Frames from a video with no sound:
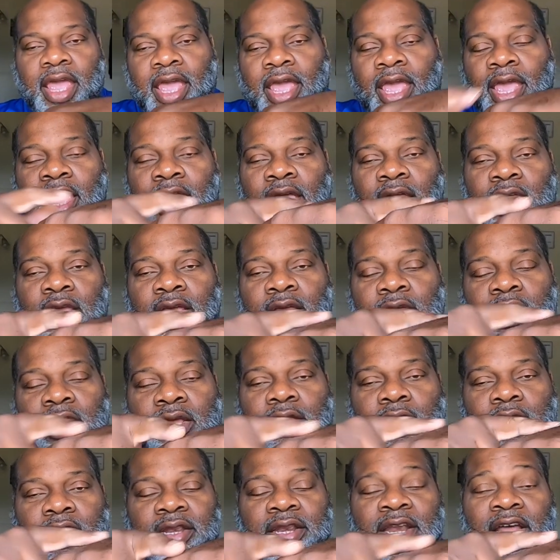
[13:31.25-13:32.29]
a
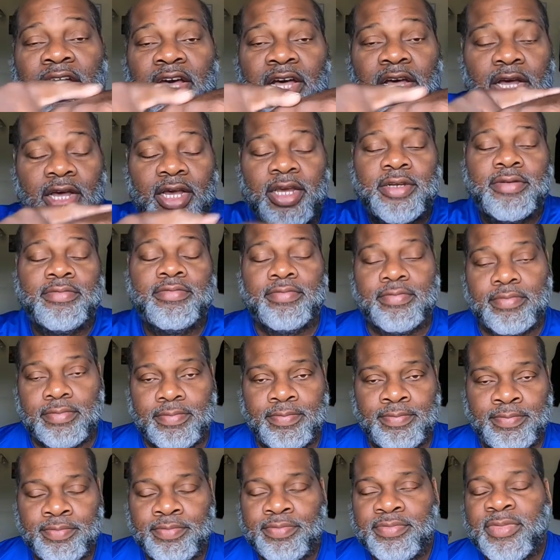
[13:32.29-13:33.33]
nun,
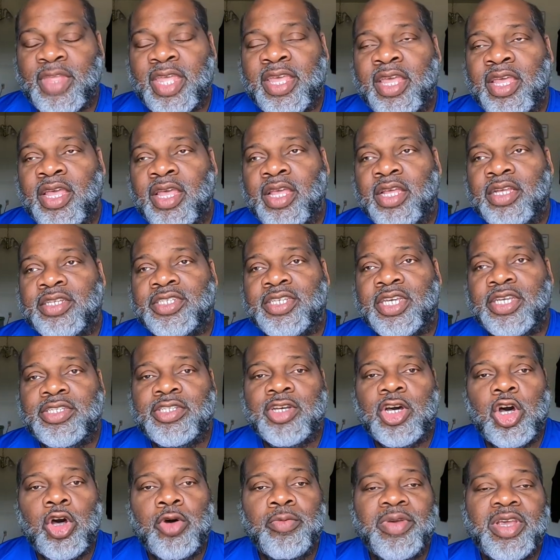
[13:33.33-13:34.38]
she
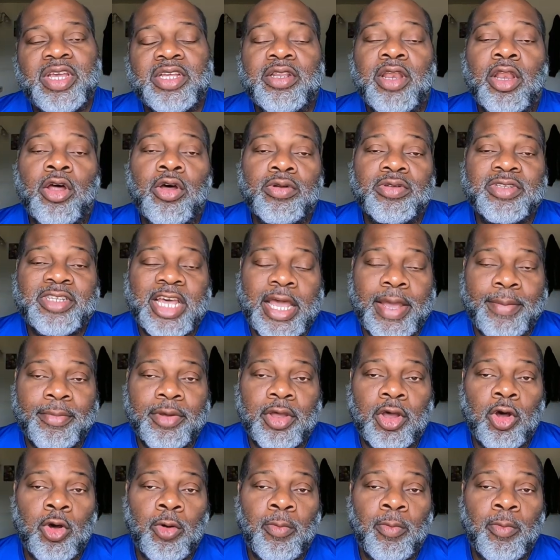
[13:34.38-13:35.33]
told me a long time ago,